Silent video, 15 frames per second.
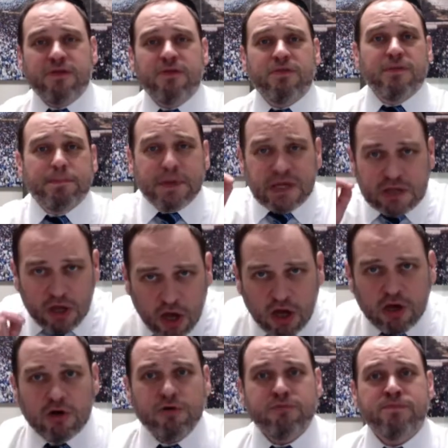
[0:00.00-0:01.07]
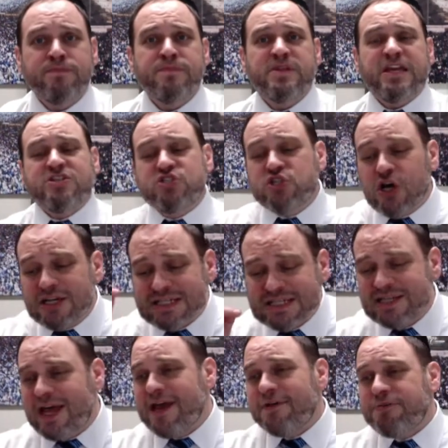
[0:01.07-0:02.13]
the bitachon, that just
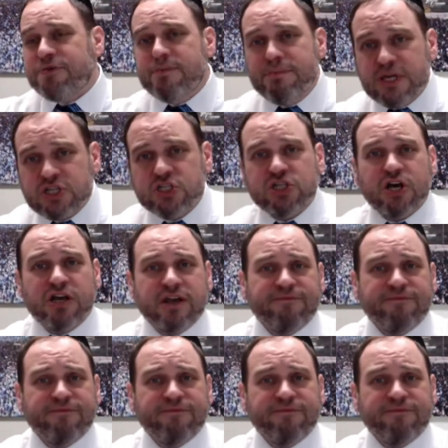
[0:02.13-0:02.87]
like the Mishkan,